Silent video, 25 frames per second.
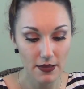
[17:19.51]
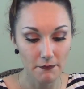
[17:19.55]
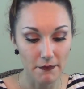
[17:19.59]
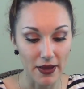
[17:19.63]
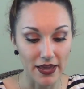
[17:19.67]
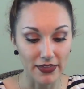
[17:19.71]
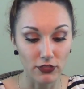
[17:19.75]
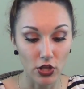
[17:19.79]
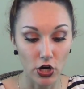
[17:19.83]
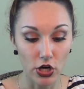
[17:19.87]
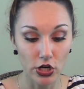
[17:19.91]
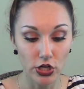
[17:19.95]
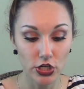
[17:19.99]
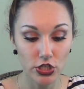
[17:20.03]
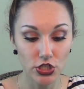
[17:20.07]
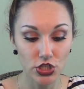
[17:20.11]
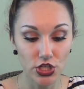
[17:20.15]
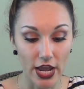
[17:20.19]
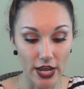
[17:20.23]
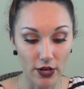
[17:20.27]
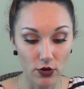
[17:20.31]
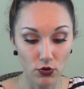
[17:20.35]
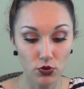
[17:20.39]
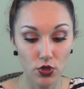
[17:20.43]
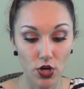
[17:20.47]
My large
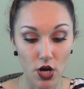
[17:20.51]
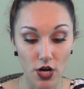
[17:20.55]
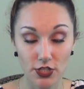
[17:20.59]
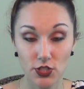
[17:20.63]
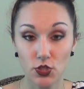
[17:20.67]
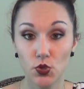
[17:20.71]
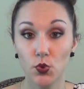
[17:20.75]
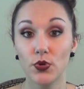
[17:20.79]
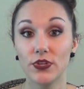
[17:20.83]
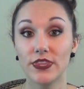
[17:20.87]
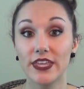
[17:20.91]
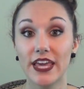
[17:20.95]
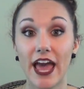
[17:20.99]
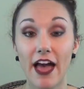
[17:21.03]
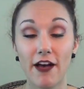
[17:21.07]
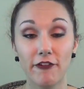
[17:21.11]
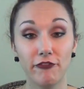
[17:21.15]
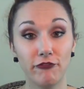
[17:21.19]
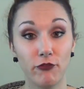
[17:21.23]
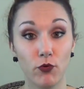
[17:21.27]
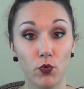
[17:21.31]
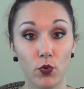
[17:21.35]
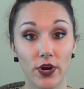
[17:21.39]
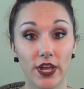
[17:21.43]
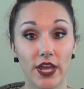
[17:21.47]
angled contour, the
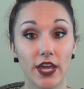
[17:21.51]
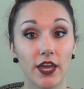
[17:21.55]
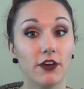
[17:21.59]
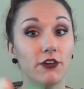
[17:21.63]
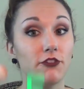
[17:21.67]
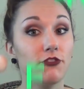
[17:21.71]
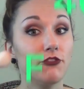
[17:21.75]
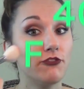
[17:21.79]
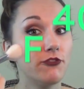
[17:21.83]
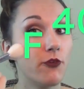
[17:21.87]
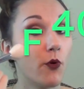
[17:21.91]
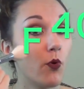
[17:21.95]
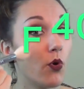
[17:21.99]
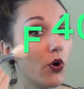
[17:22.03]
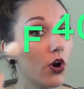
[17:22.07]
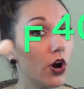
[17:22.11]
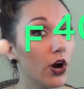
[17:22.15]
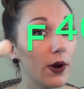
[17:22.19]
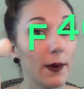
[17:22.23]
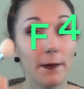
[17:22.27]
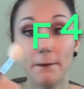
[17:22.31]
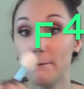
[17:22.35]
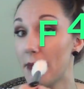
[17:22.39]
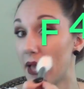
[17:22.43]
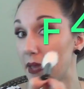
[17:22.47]
F40
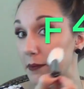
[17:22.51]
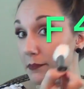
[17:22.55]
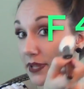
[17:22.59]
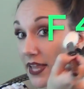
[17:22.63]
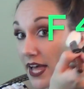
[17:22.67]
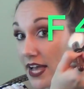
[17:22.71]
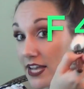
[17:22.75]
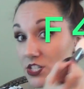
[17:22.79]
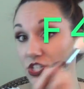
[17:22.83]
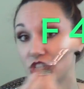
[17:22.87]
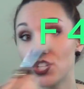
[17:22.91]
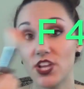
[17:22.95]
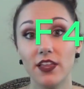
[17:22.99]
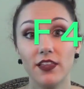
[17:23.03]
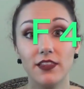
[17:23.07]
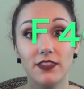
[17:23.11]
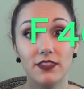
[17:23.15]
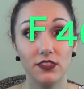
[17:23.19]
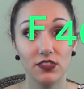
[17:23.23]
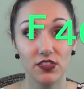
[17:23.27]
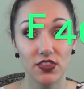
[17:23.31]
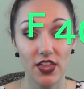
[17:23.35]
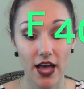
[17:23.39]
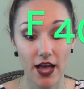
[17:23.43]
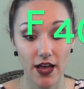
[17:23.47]
for my blush.
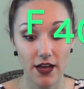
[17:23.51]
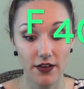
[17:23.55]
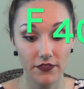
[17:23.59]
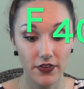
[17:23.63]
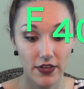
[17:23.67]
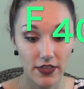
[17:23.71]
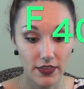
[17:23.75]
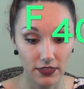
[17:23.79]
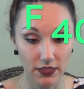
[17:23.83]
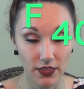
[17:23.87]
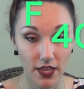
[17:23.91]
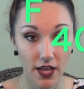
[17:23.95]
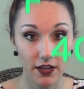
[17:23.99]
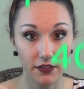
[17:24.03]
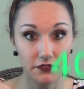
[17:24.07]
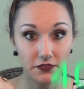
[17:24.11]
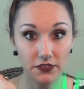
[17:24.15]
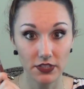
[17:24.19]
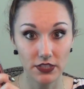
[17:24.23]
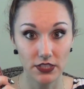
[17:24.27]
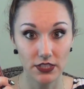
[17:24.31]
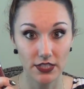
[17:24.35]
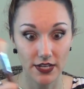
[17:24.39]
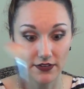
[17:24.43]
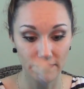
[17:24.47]
Love,
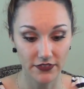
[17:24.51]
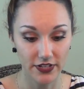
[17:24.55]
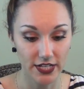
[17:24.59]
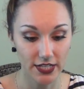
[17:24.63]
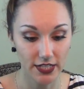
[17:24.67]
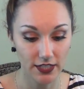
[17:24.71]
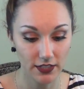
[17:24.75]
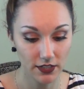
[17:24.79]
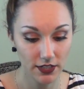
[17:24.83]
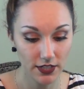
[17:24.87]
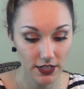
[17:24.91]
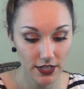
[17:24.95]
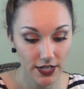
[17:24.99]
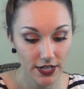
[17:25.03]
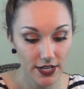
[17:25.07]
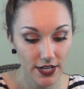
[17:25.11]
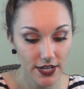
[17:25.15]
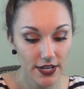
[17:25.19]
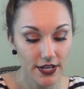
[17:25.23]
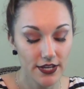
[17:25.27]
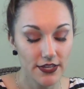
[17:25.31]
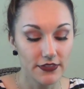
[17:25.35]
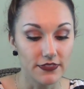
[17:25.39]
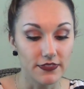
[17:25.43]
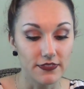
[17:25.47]
love, love it.
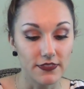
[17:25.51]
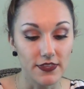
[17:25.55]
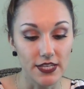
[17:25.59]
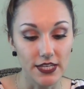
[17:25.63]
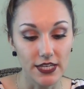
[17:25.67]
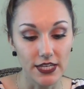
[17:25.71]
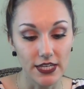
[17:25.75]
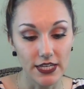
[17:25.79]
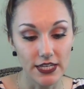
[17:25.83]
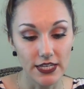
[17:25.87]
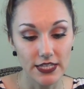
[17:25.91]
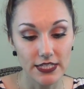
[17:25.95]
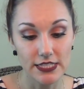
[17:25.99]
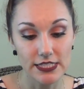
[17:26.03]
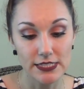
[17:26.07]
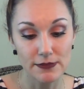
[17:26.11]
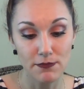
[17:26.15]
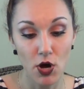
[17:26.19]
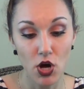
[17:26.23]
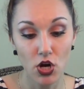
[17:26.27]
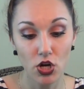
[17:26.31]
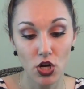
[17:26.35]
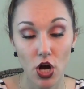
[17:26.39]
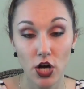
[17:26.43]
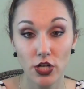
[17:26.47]
The
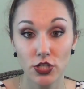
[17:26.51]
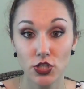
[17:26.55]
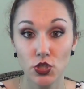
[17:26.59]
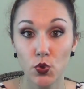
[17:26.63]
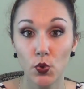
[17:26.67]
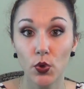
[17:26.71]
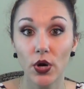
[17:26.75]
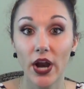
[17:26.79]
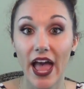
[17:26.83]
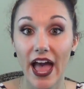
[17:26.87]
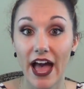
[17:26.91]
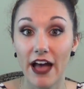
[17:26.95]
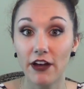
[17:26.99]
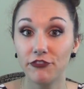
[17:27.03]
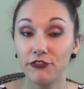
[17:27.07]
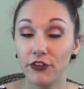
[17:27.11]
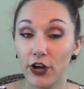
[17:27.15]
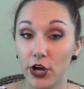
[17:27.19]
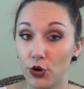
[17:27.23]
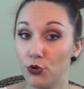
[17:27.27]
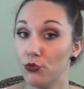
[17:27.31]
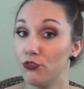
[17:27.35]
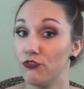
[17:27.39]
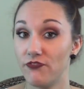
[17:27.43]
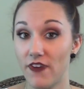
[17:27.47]
small contour
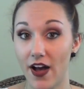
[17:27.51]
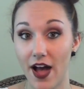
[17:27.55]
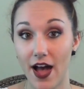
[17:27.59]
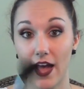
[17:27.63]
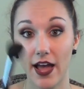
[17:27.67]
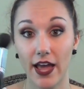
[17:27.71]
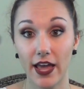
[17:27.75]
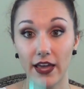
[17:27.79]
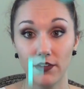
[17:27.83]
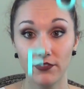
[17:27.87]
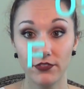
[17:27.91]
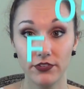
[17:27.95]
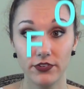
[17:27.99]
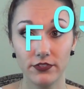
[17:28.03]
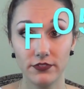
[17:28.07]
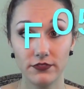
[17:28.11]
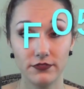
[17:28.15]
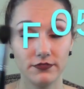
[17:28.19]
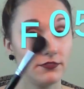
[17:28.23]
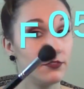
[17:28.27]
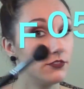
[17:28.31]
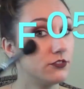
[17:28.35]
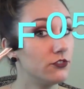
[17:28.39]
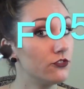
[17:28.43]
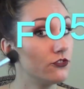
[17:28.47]
F05
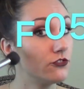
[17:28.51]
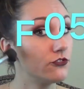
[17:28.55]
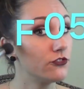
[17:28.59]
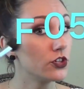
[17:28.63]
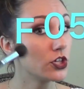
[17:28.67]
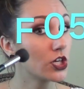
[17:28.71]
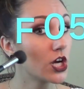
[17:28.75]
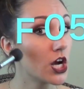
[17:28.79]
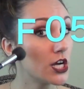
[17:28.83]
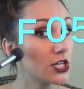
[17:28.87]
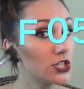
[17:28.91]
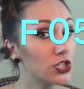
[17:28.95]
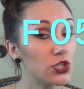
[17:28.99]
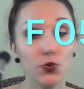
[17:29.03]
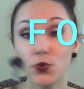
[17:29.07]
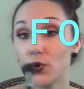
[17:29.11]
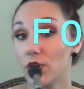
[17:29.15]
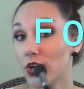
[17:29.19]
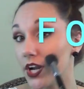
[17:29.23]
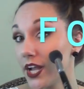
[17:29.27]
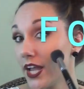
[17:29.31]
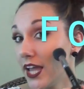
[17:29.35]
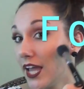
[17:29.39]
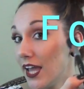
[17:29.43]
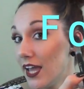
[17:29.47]
for
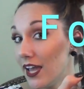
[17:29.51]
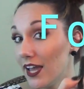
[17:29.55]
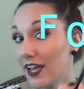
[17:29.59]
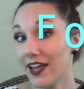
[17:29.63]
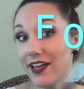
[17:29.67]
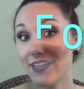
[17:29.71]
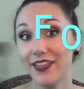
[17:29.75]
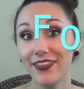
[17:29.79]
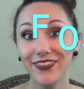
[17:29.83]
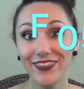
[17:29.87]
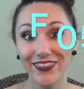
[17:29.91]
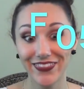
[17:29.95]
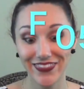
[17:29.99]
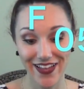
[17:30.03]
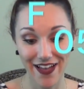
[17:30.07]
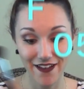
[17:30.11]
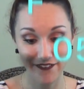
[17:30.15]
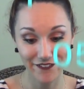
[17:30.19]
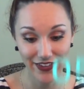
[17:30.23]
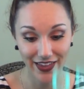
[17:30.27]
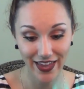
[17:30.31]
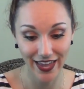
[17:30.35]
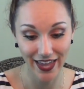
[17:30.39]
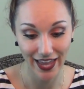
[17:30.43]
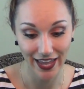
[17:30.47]
contouring,
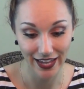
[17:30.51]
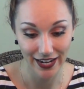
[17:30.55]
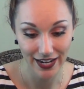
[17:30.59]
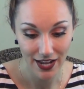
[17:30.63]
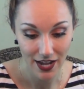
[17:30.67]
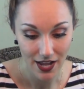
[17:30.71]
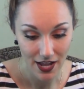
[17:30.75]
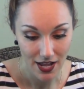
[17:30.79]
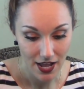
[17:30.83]
love it.